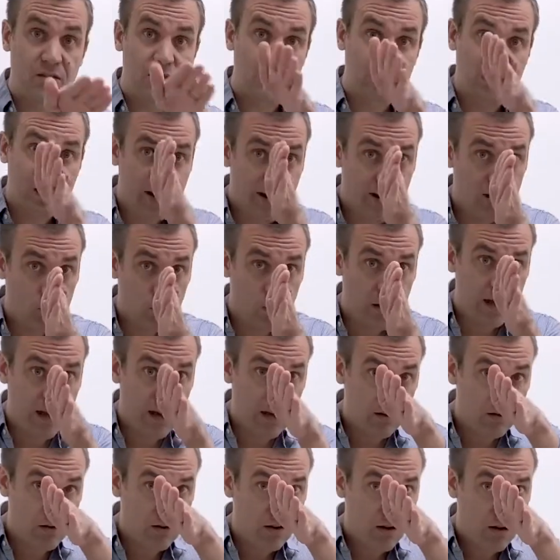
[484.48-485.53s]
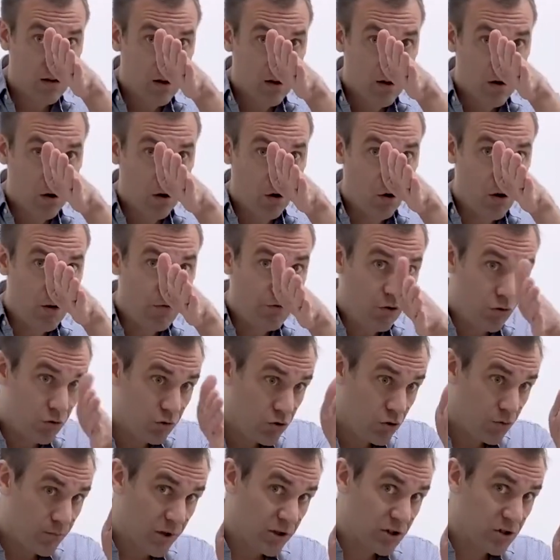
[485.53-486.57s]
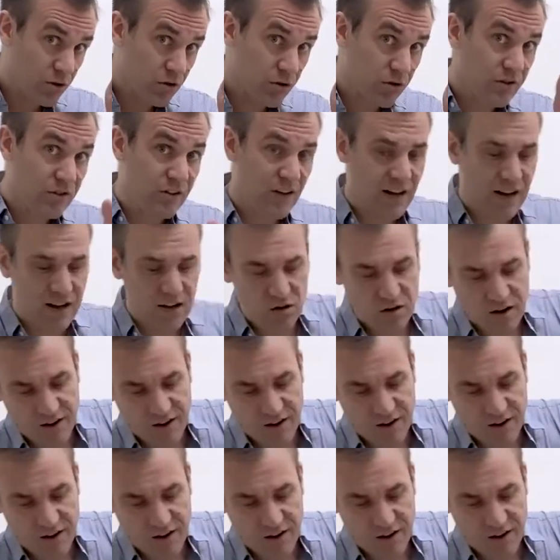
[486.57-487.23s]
sideways, or if you're too much on the side,